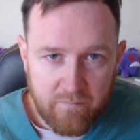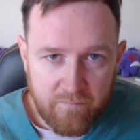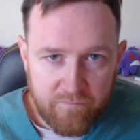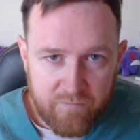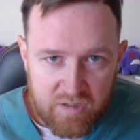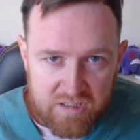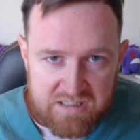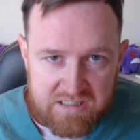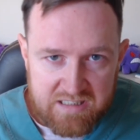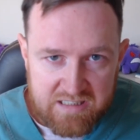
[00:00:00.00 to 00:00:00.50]

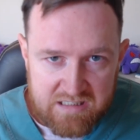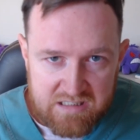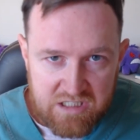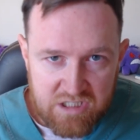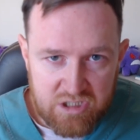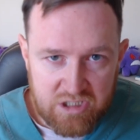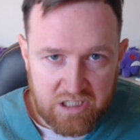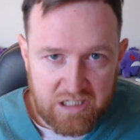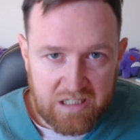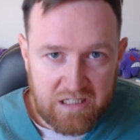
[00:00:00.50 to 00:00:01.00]
This
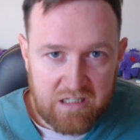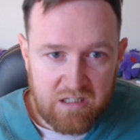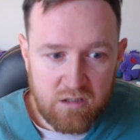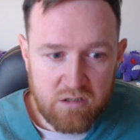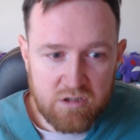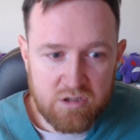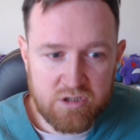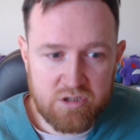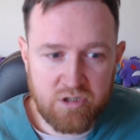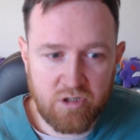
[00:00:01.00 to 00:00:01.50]
ECG
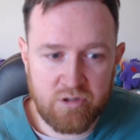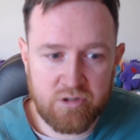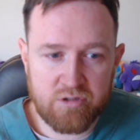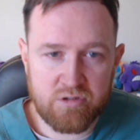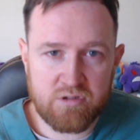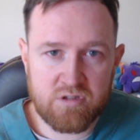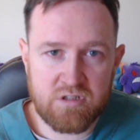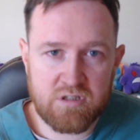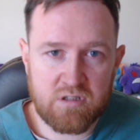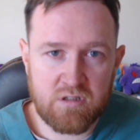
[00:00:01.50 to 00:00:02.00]

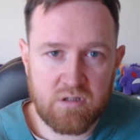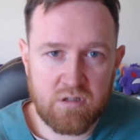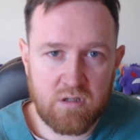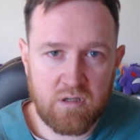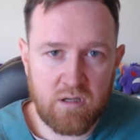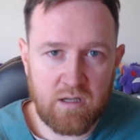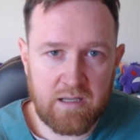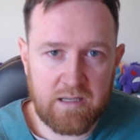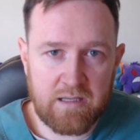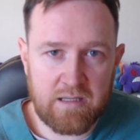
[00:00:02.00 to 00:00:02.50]
shows
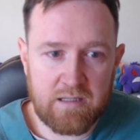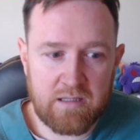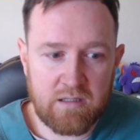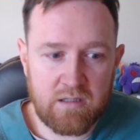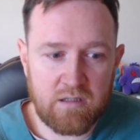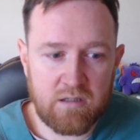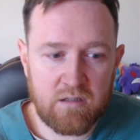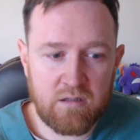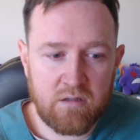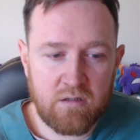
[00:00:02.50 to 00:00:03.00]

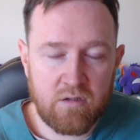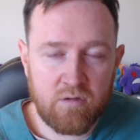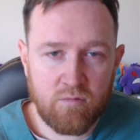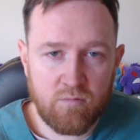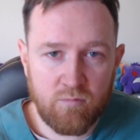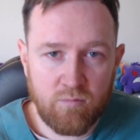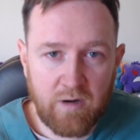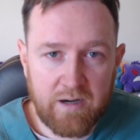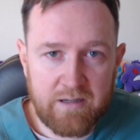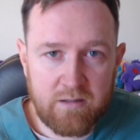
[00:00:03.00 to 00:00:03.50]
a
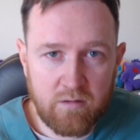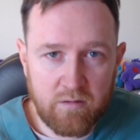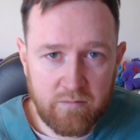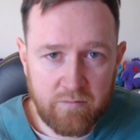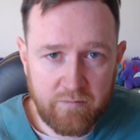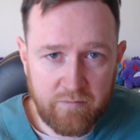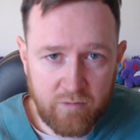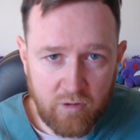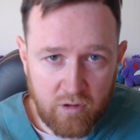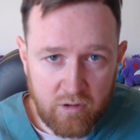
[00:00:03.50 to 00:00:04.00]
rate of
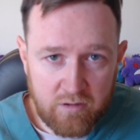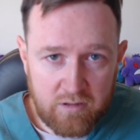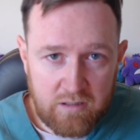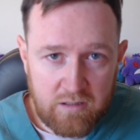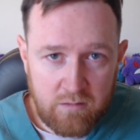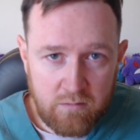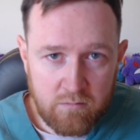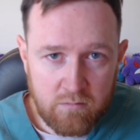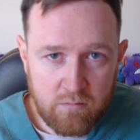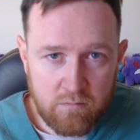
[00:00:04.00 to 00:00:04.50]
30.